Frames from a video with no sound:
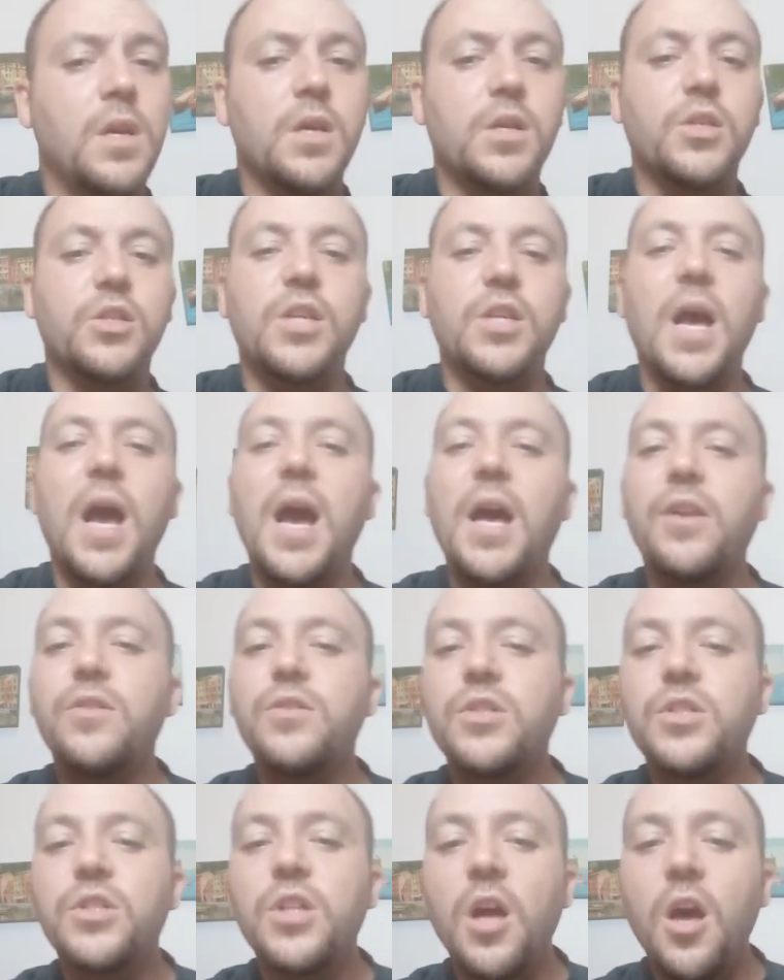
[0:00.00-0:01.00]

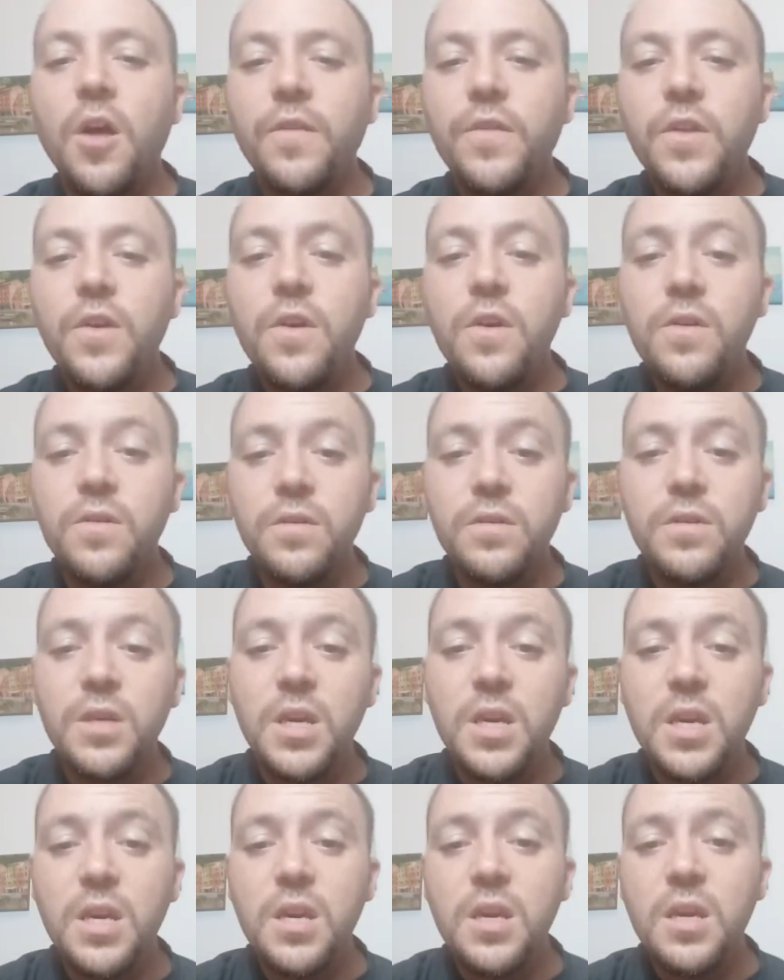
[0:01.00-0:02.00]
Shadows on the
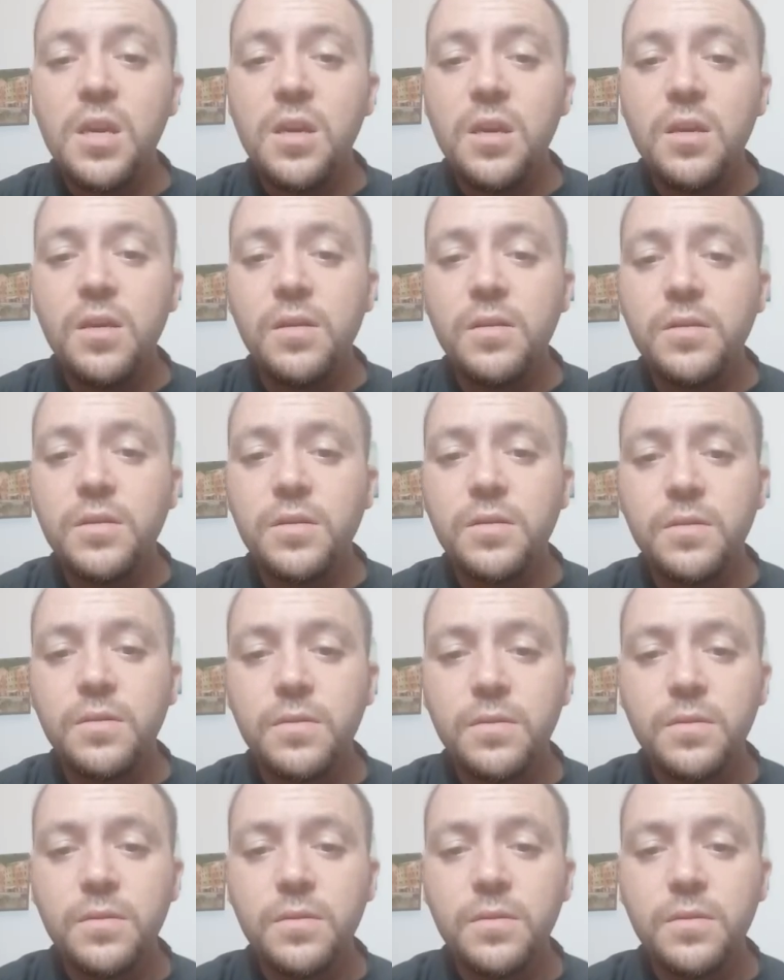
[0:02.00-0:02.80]
hills,